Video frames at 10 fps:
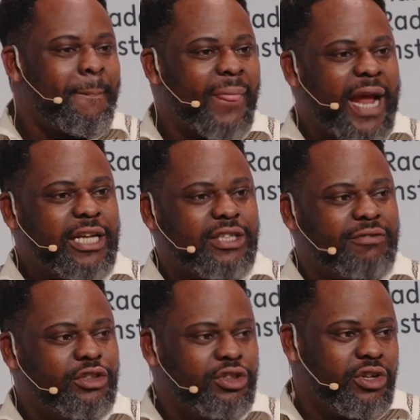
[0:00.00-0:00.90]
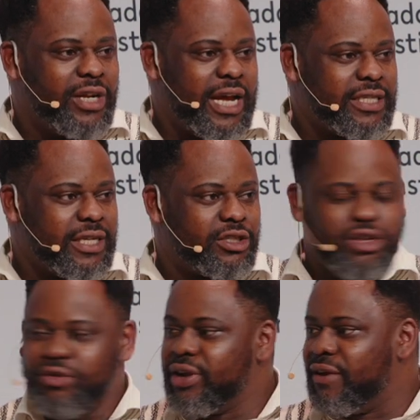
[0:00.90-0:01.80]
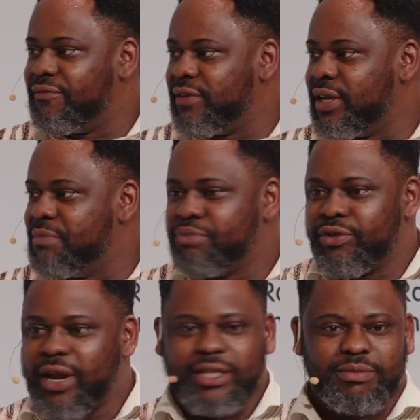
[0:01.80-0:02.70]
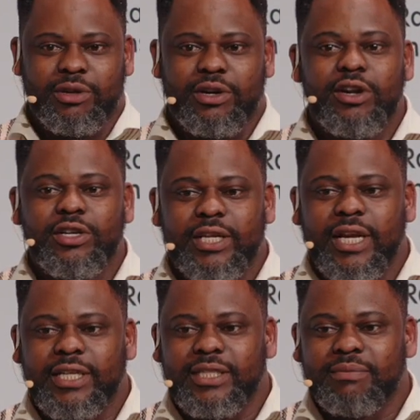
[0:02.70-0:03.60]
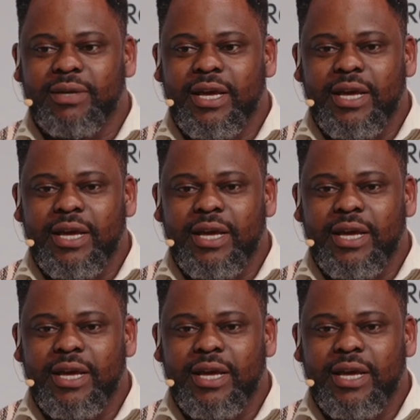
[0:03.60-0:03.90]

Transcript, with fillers: And it's often told as a story of imperialism or colonialism,